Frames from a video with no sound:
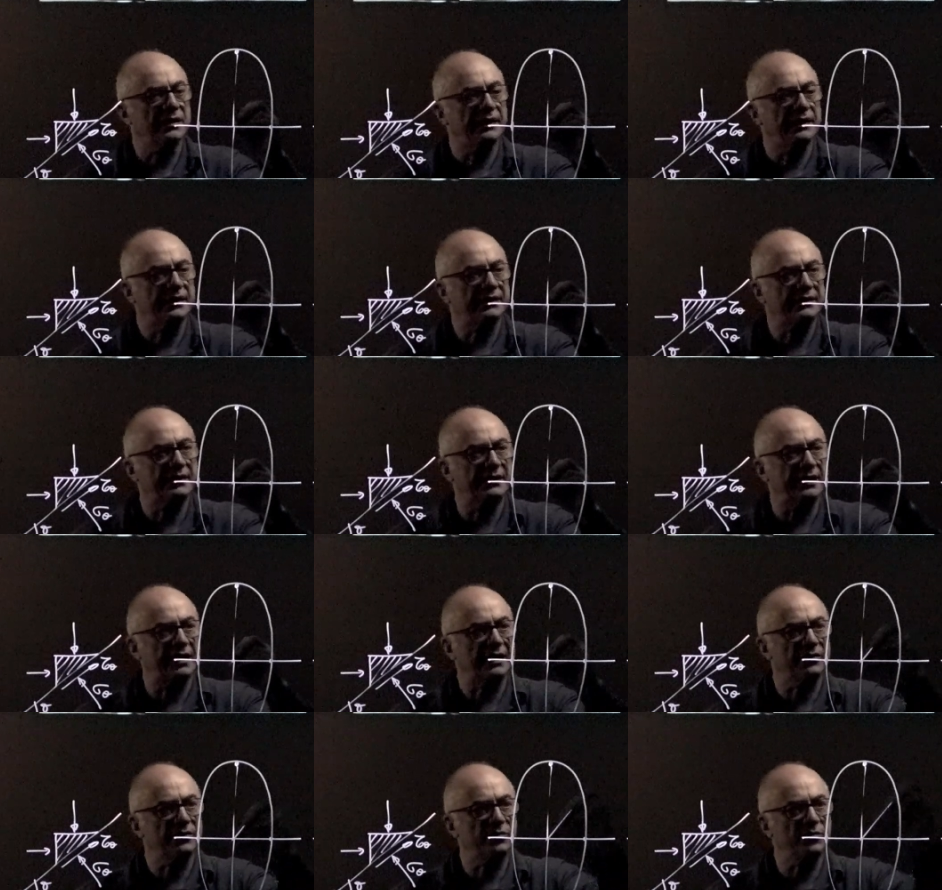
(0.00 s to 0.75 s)
In
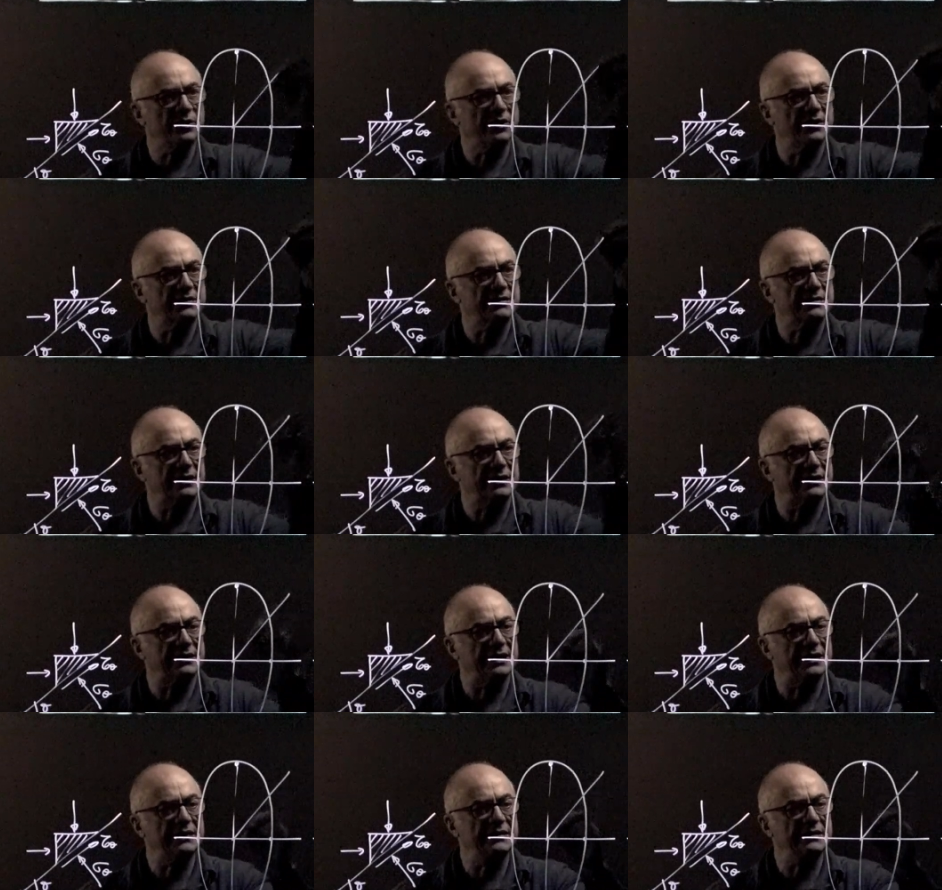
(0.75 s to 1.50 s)
other words, in
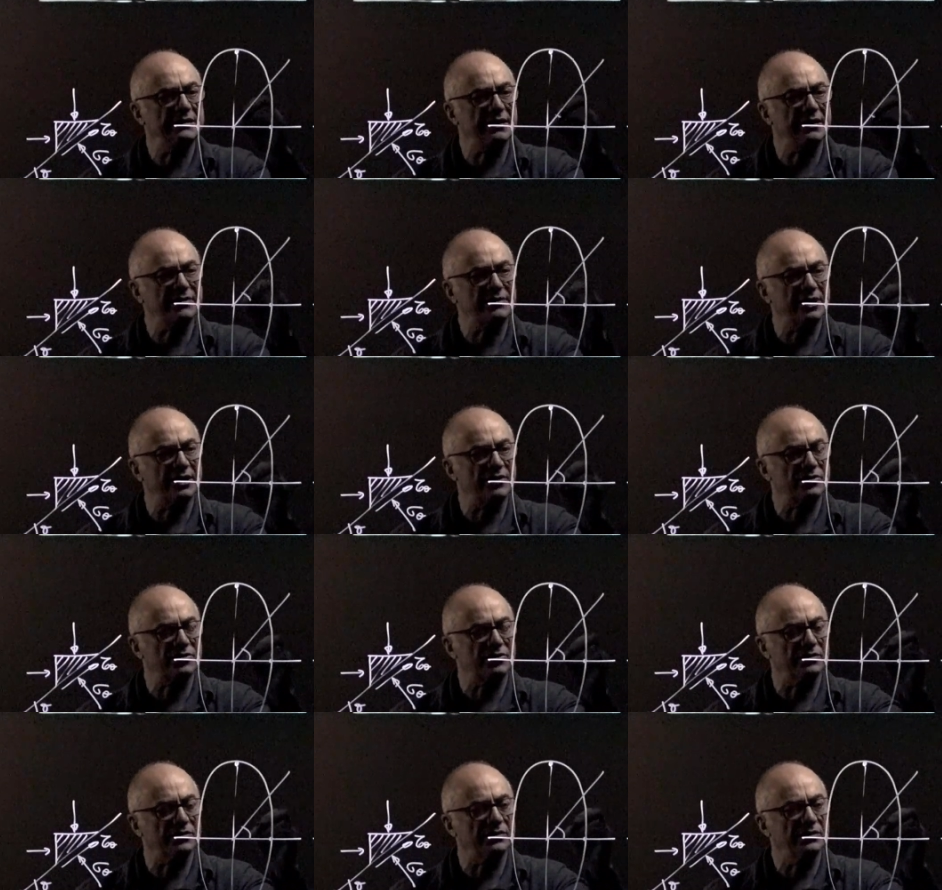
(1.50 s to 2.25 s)
any
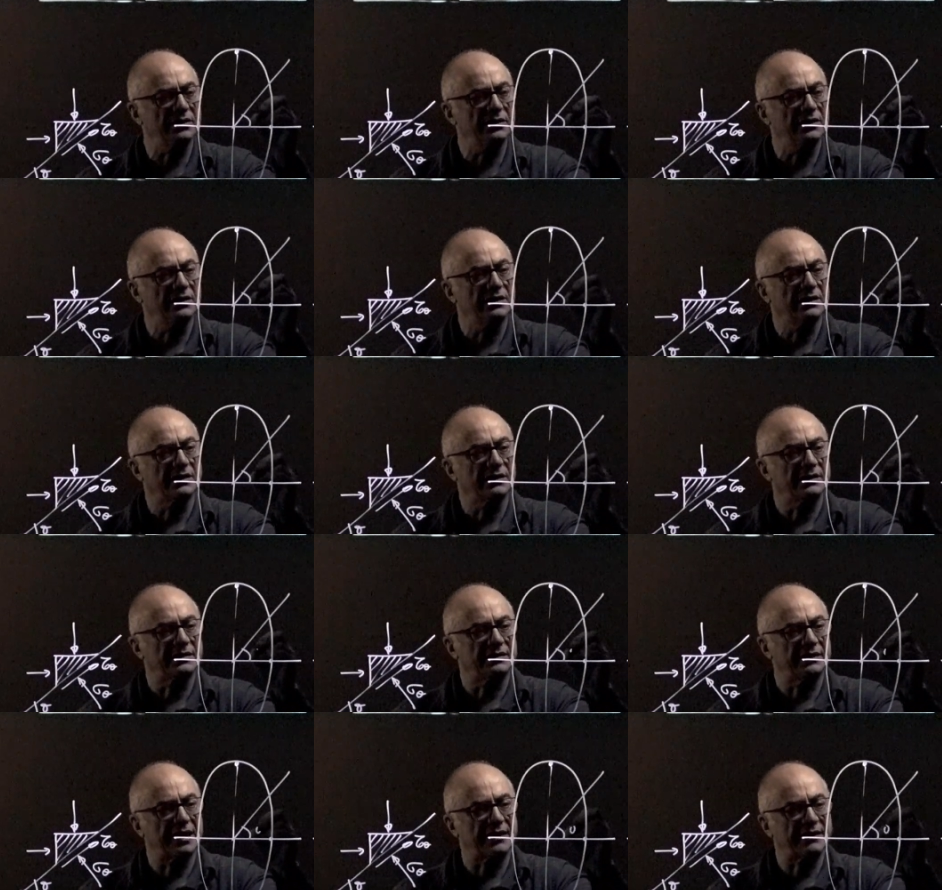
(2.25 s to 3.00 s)
direction,
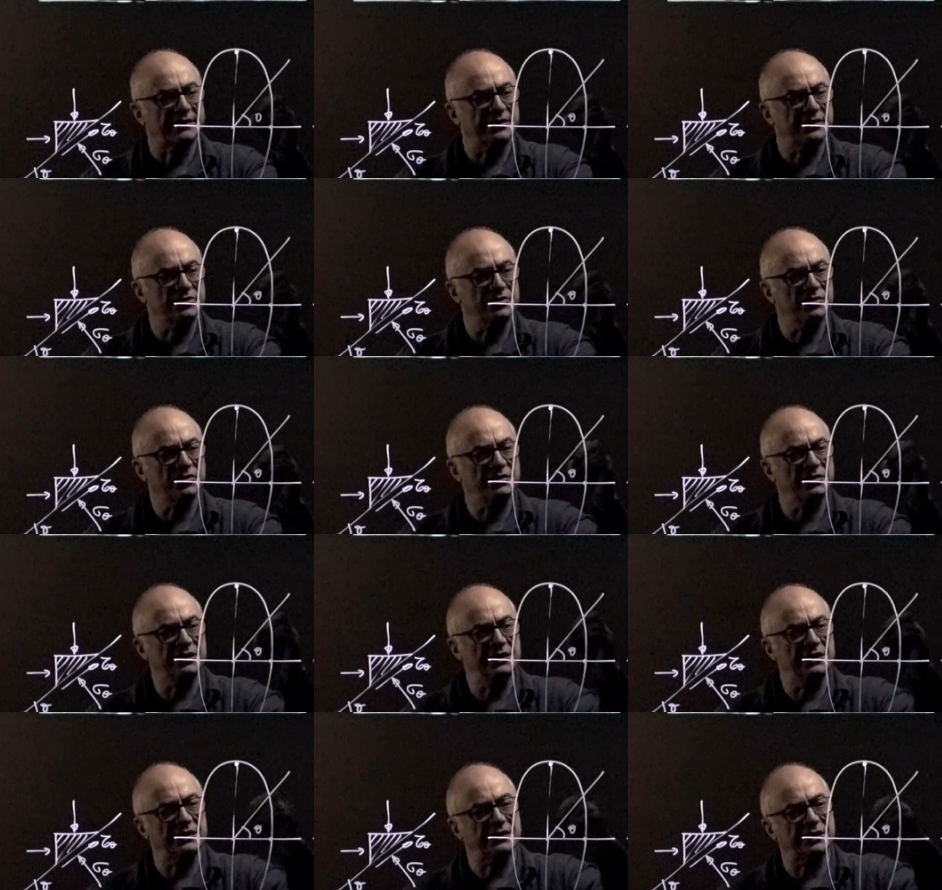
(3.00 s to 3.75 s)
direction
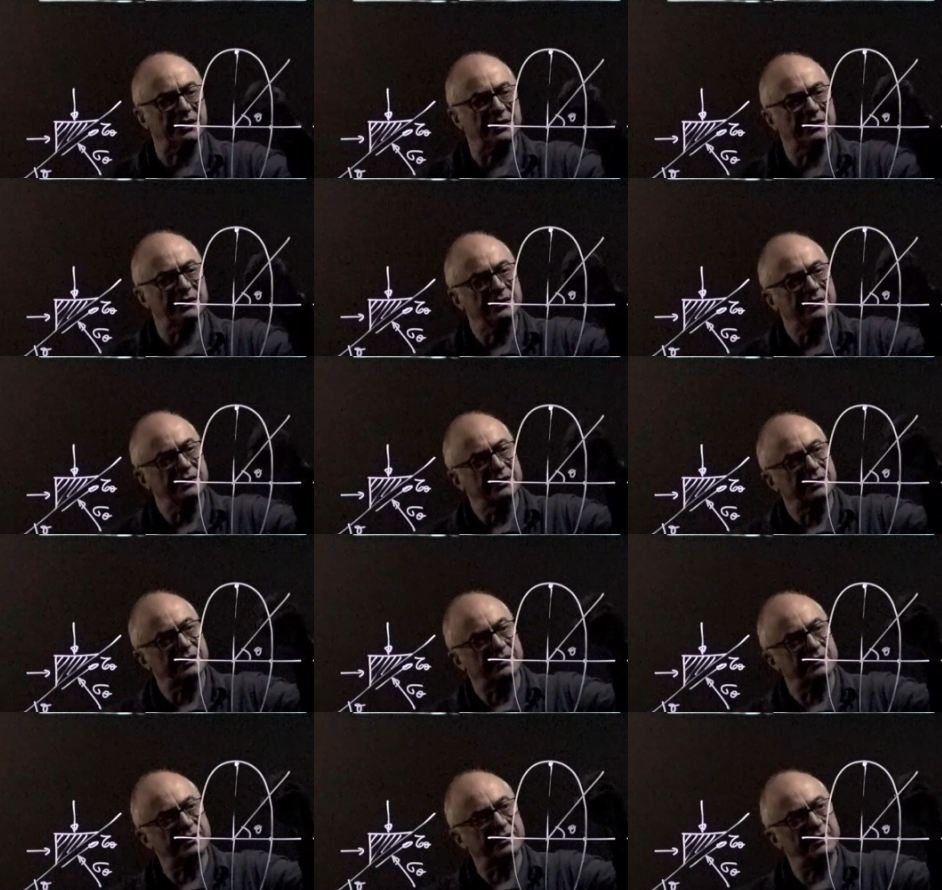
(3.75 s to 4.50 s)
theta, this